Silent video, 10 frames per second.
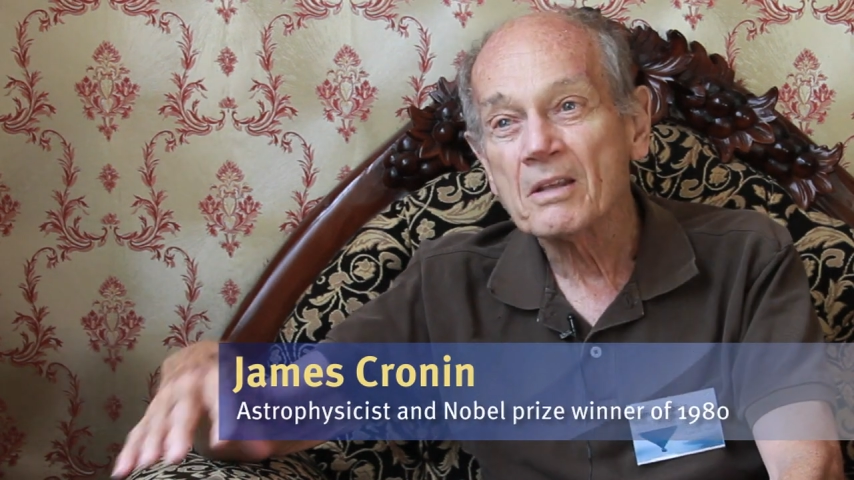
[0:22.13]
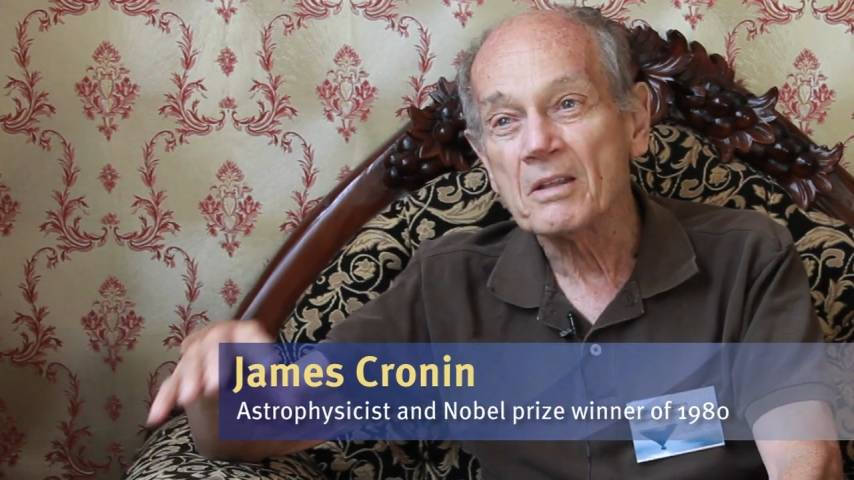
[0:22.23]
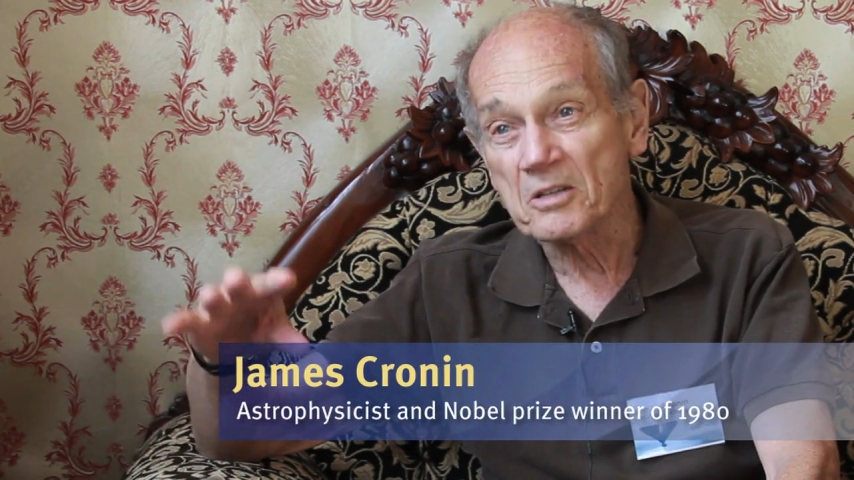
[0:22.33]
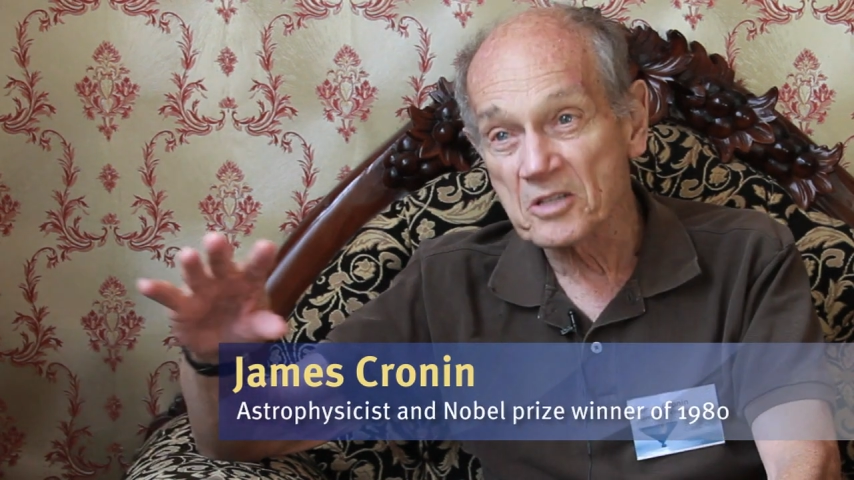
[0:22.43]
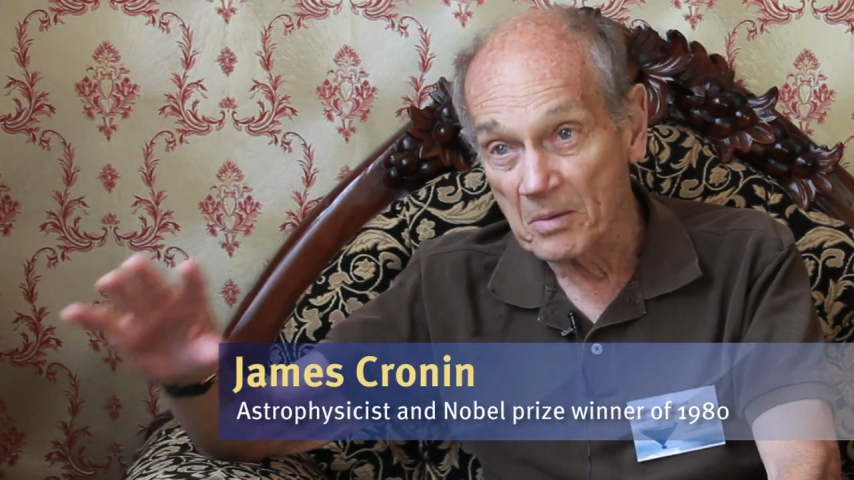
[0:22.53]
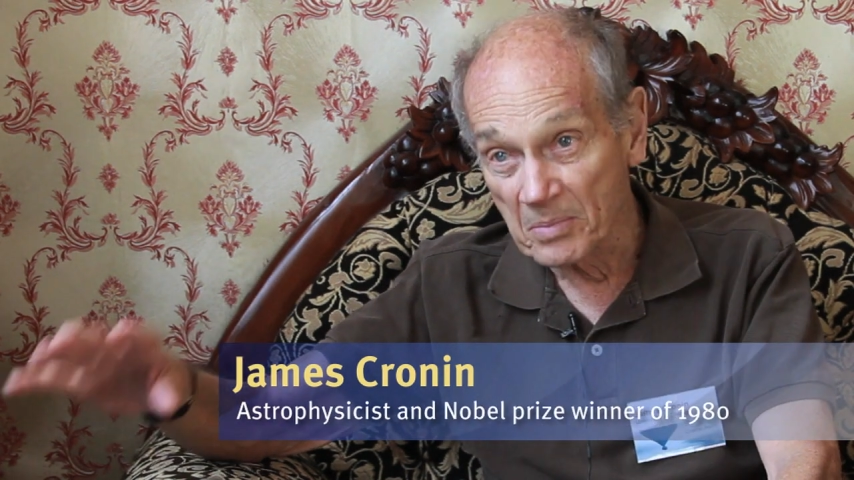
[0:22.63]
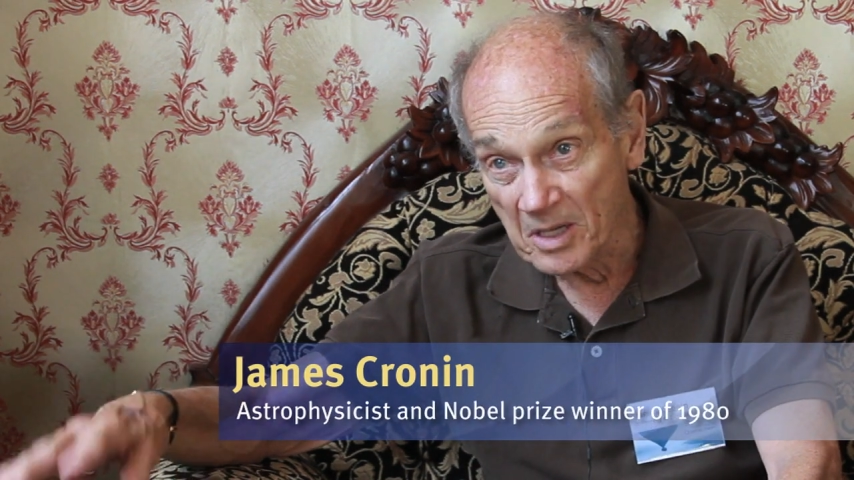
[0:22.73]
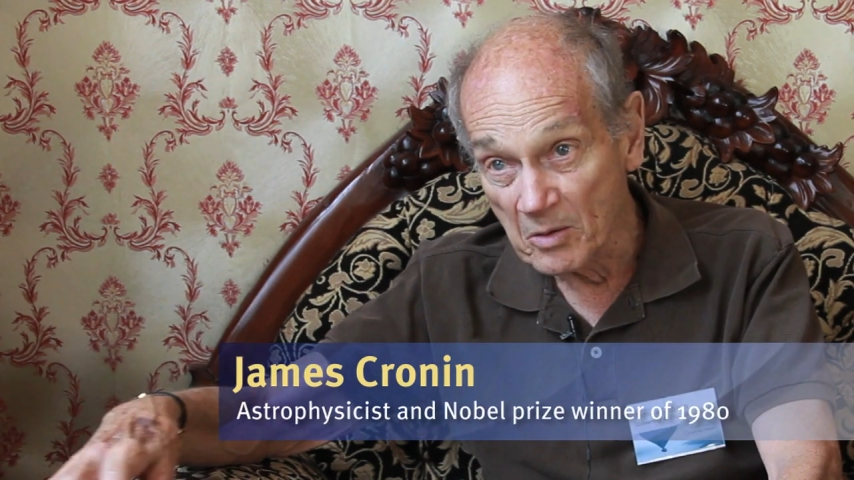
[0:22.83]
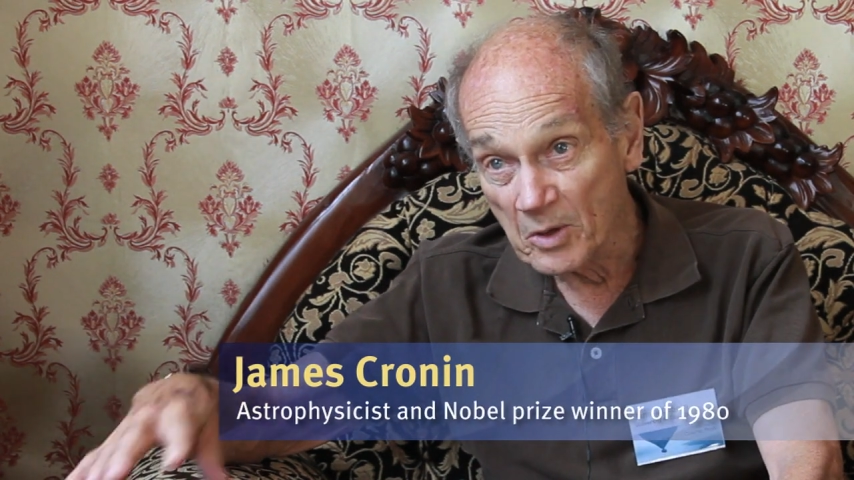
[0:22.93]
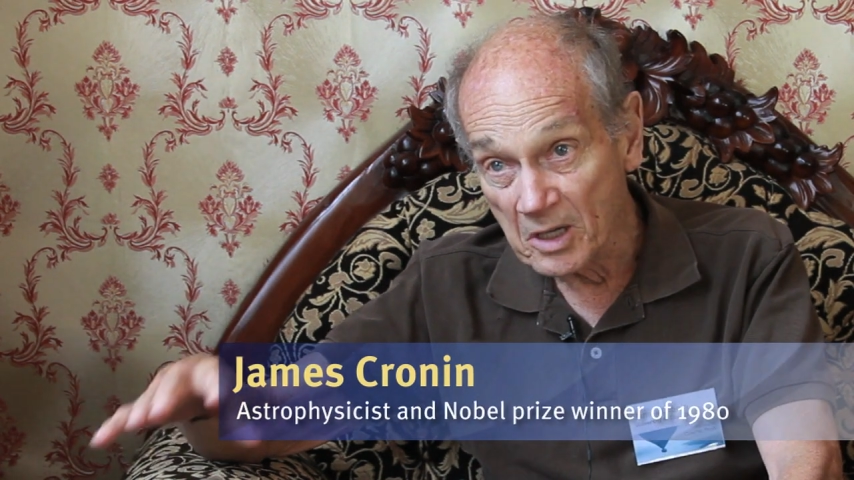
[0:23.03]
than
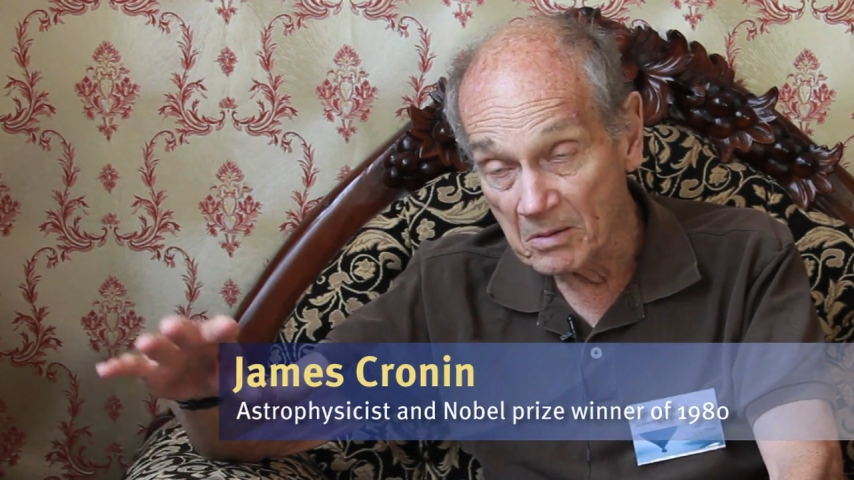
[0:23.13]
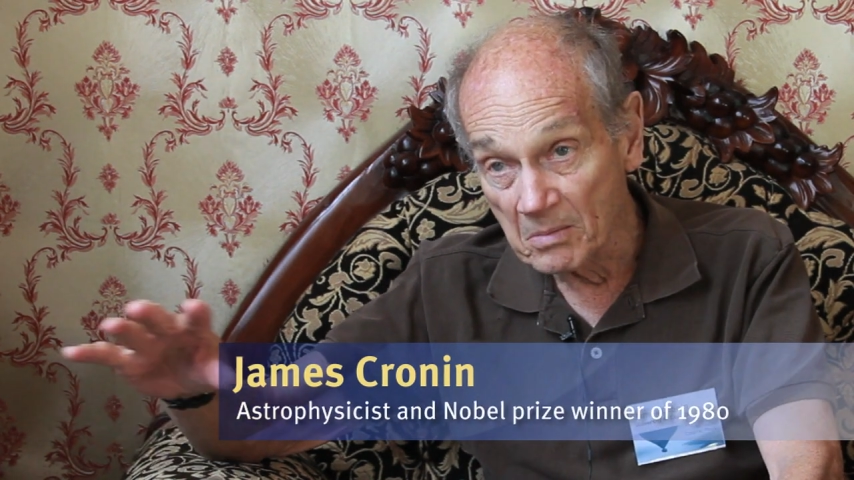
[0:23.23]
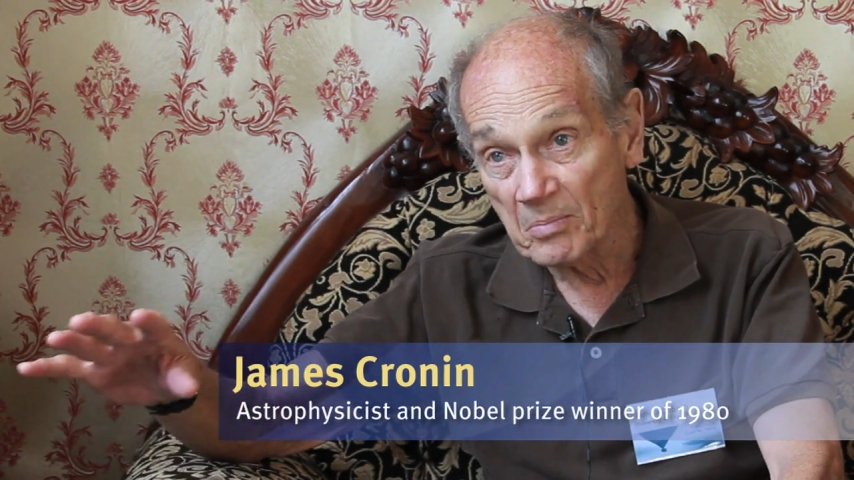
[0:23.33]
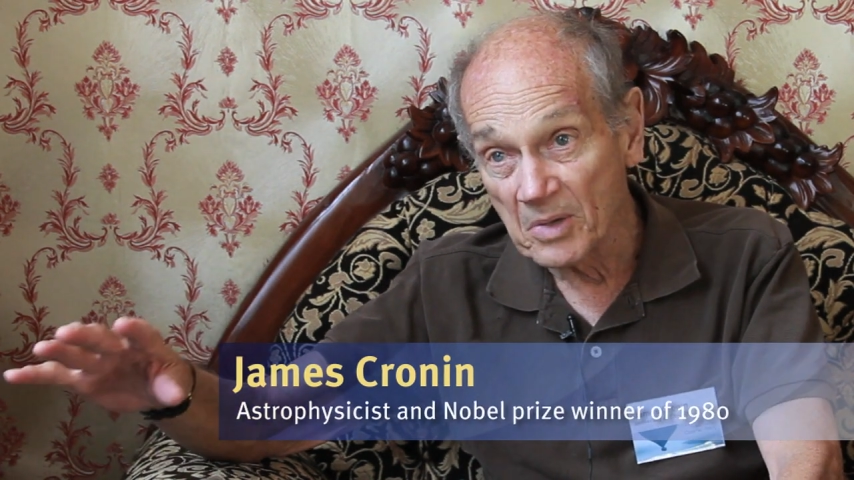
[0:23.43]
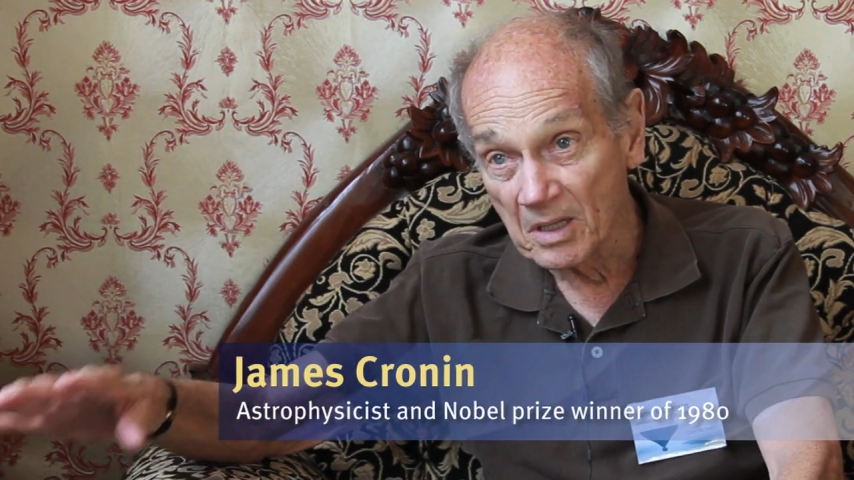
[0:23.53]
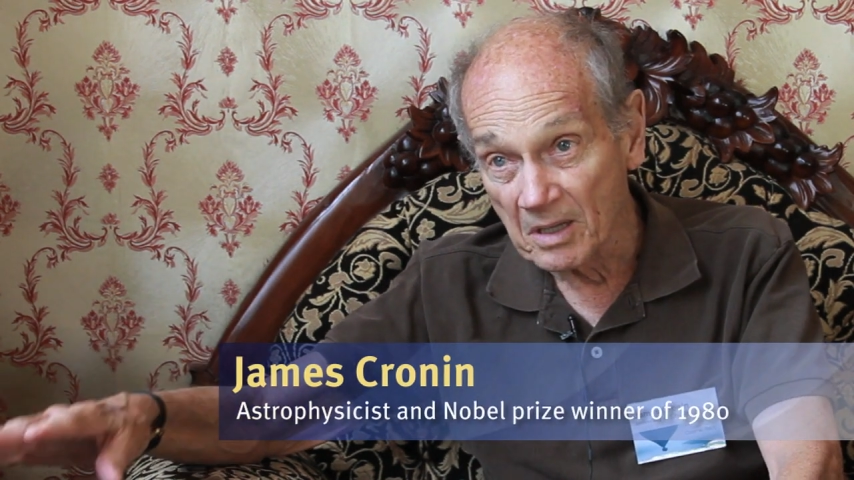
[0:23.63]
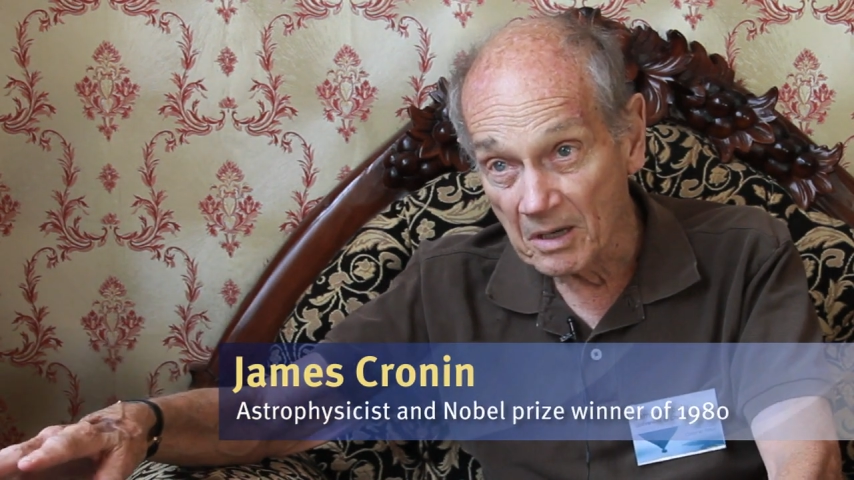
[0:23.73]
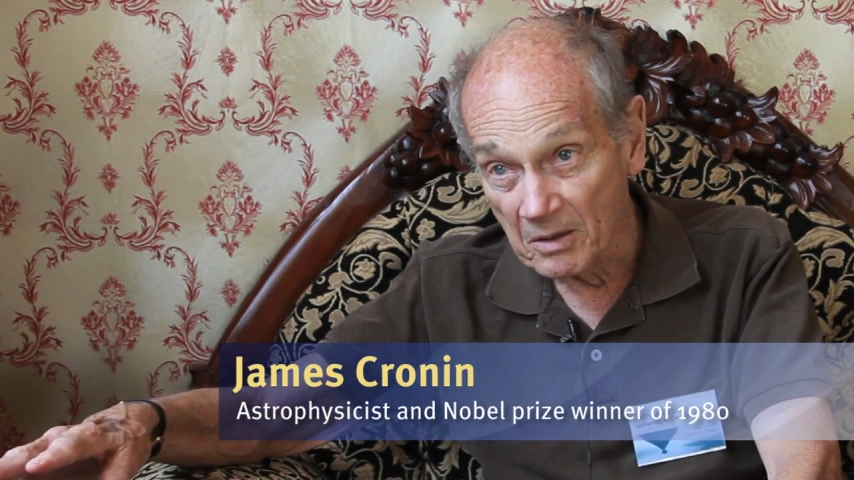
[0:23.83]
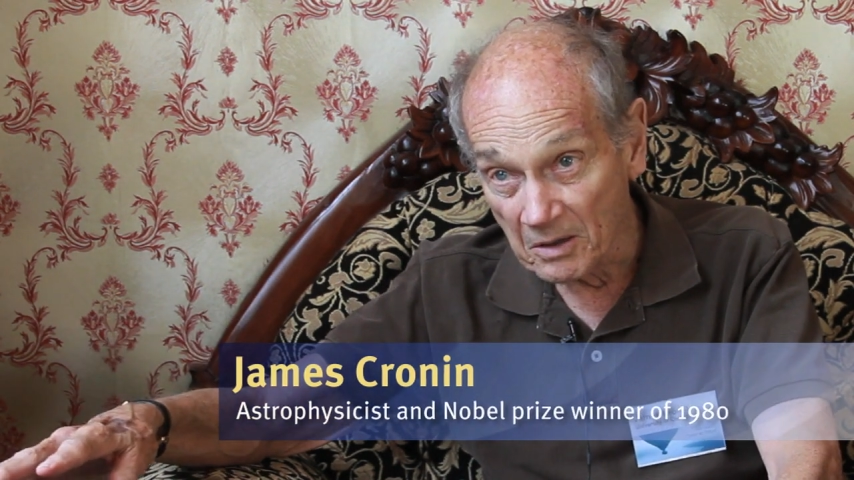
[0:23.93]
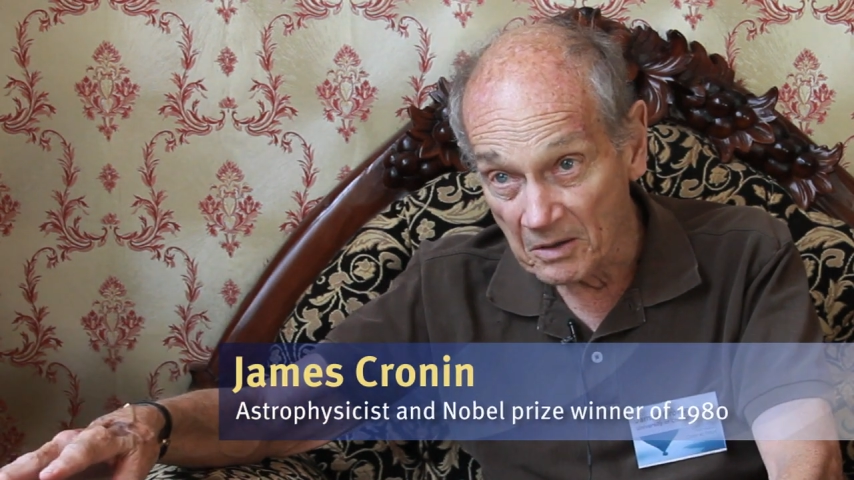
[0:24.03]
something we can build
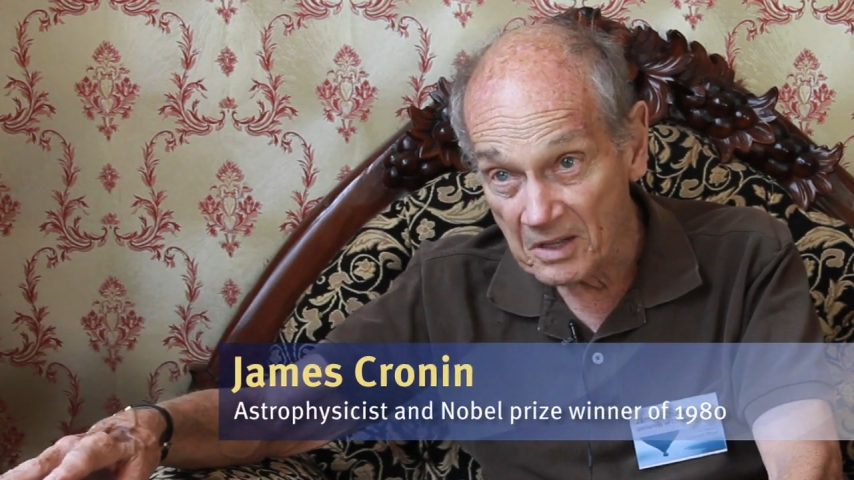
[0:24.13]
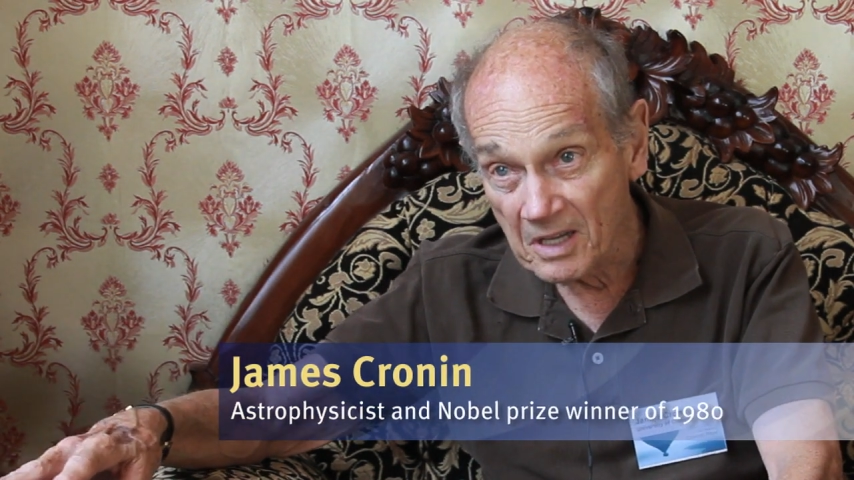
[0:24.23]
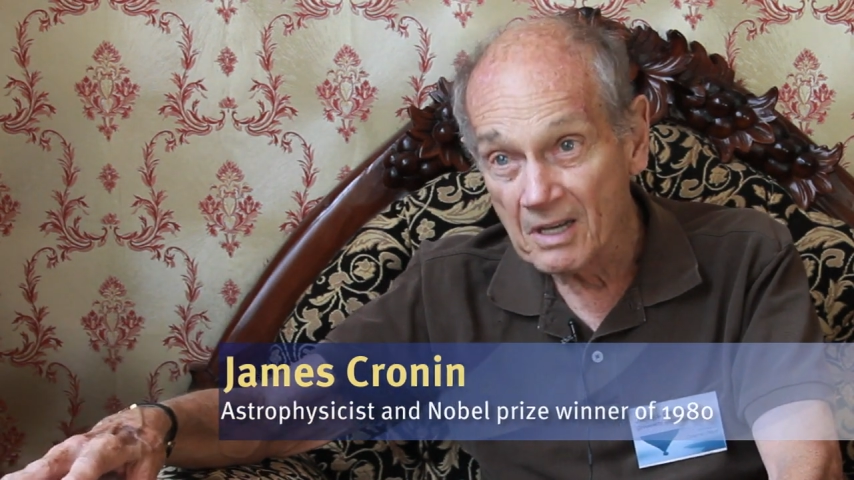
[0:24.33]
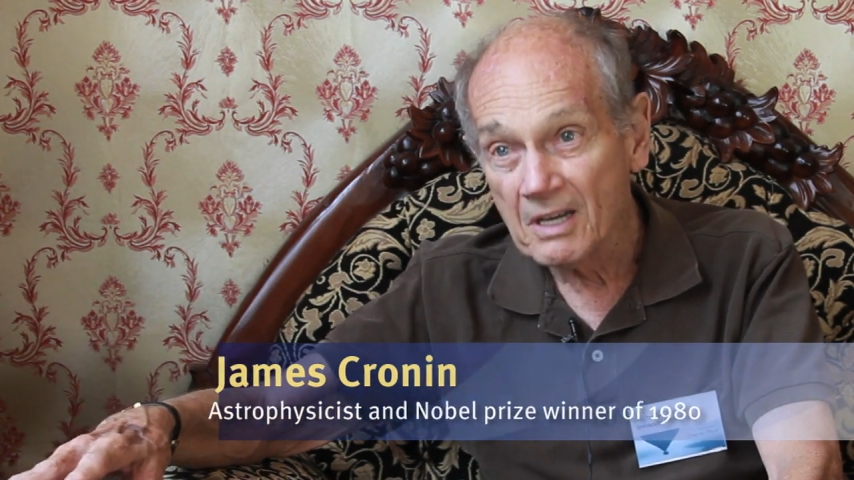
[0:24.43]
on Earth.